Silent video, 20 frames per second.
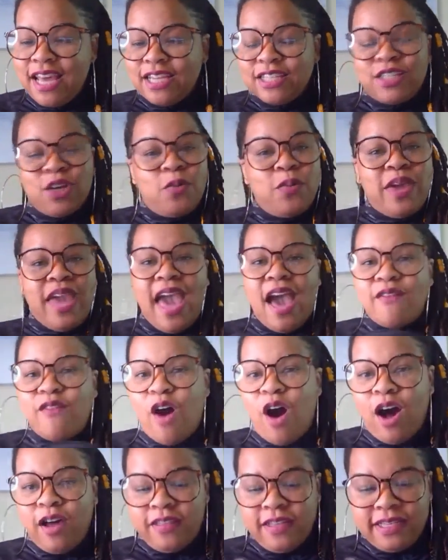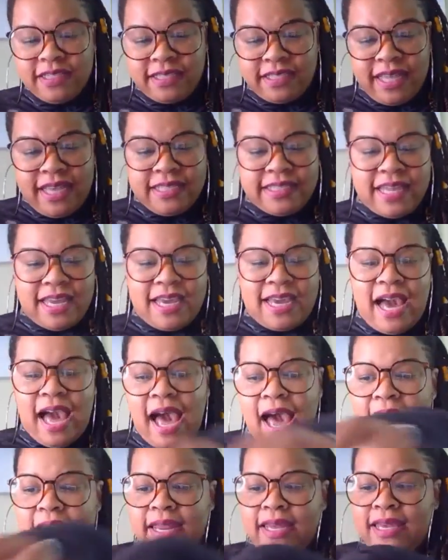So we have all these things that
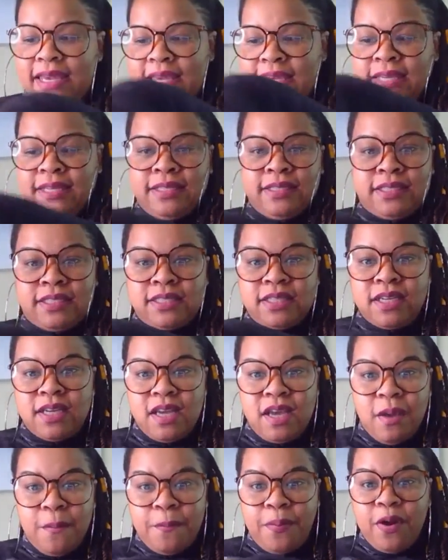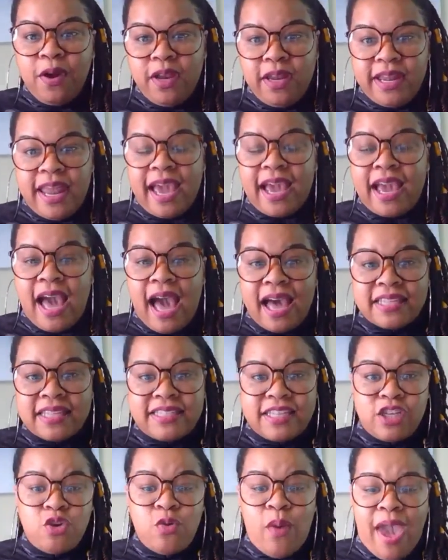God is put that God
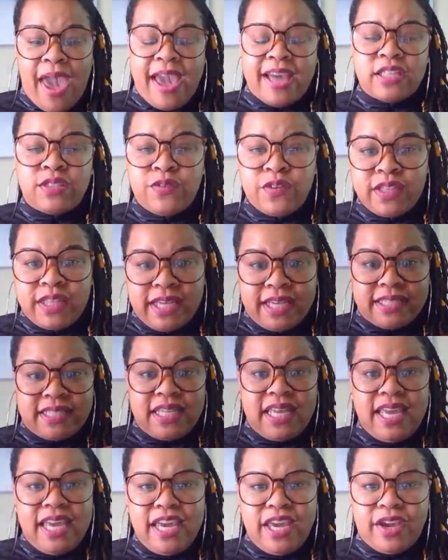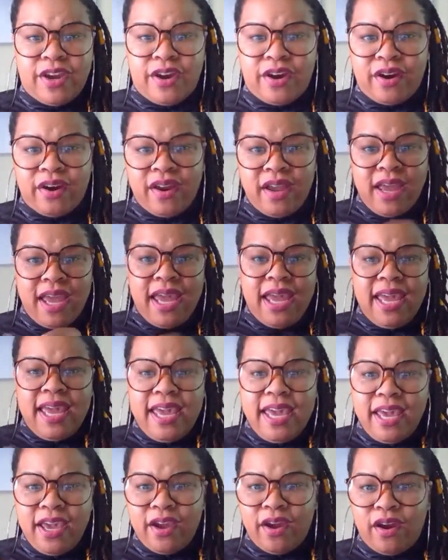said, You asked for this here,
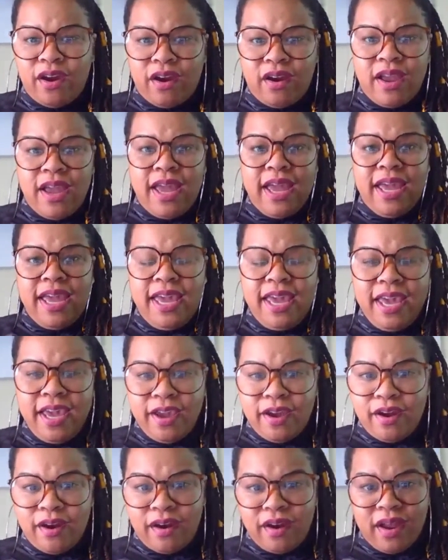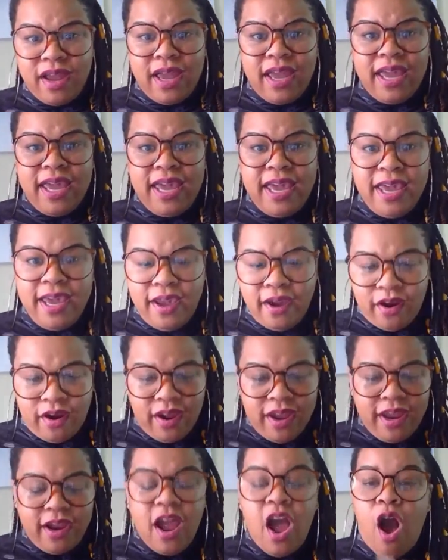here, here,
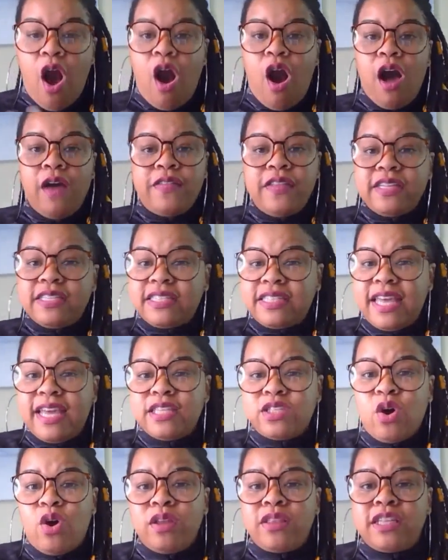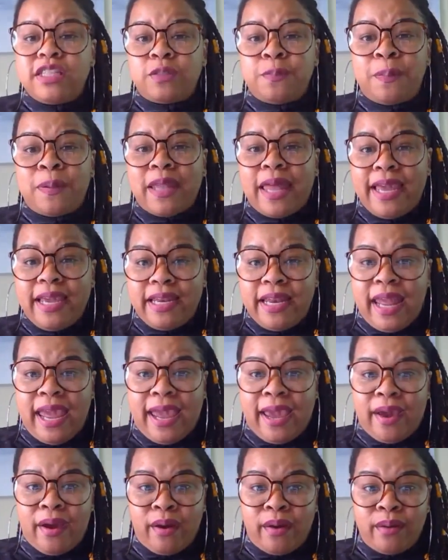here, here. All these things on this plate
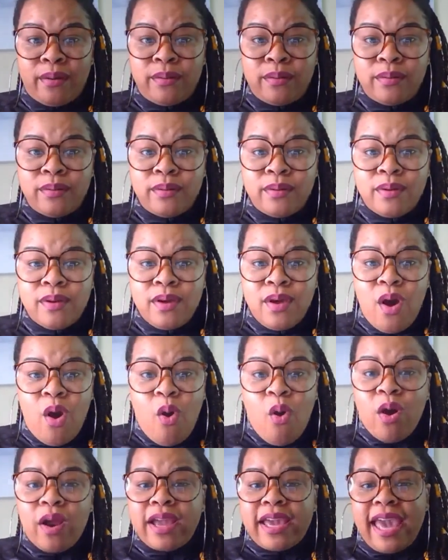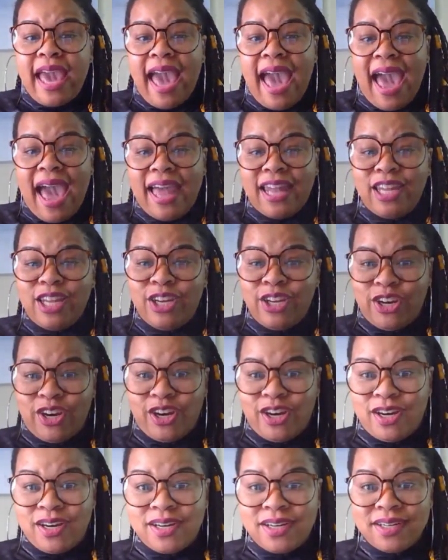now or
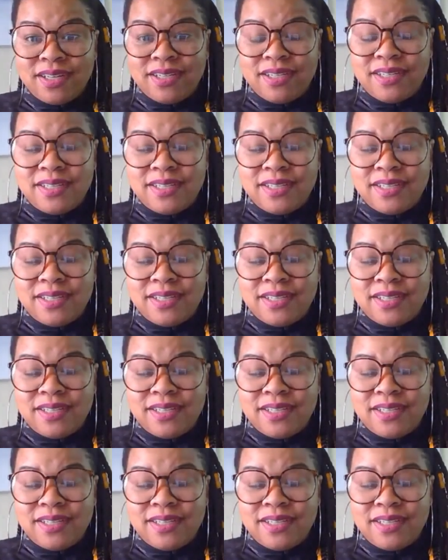calendar.